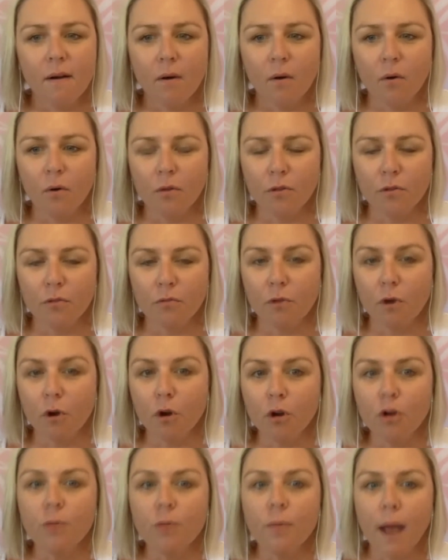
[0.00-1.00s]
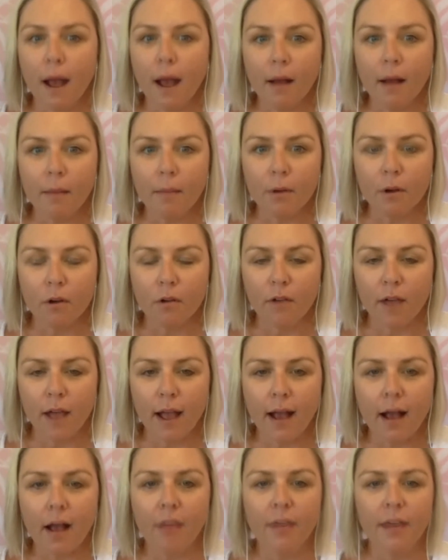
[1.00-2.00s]
or the roadmap of
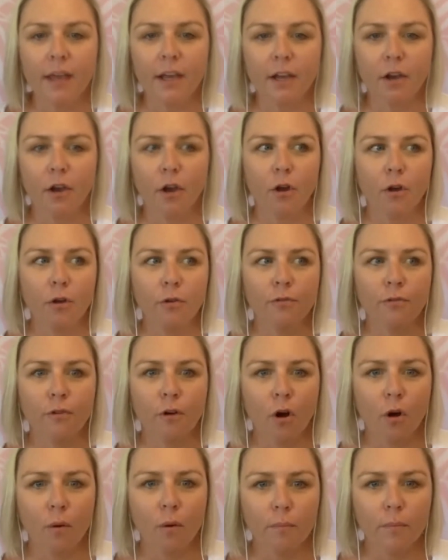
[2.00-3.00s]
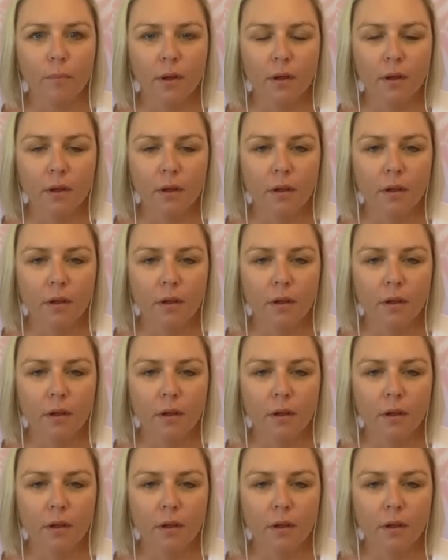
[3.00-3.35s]
how they go from